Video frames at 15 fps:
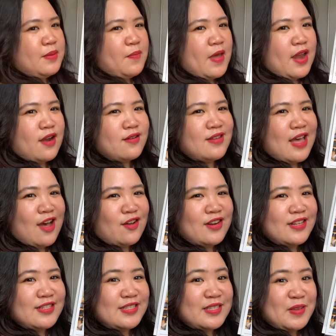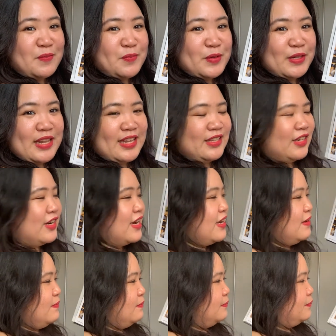pared down and simple
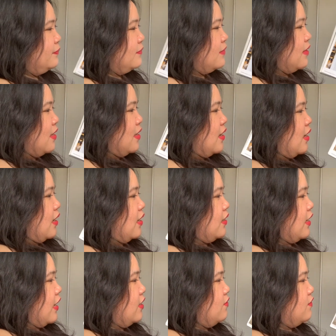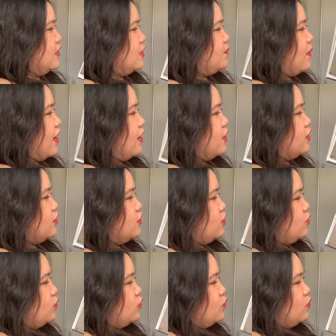lettering. And it kind of inspires
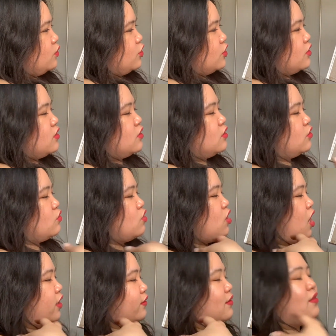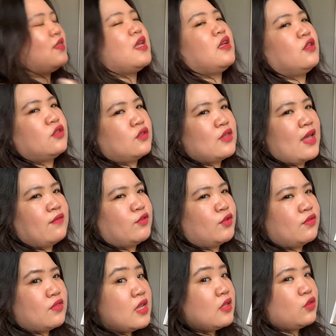you to not have to
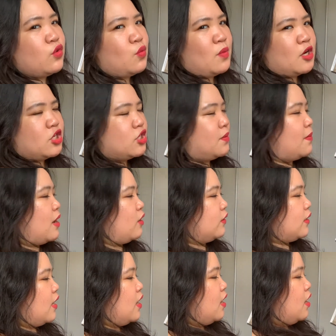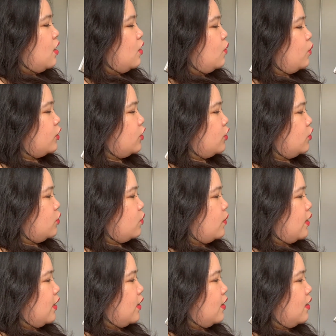think too much about what you're
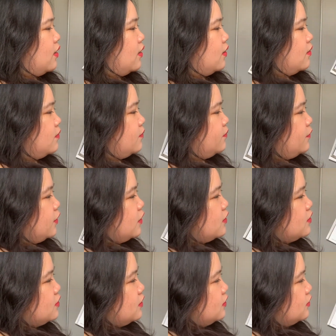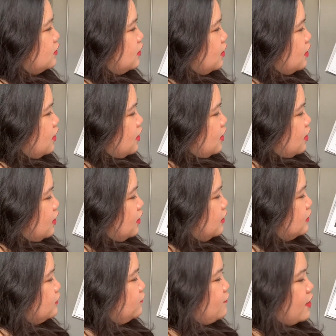doing. Because
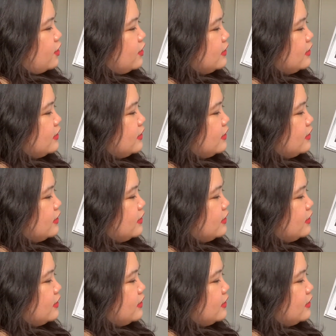it's very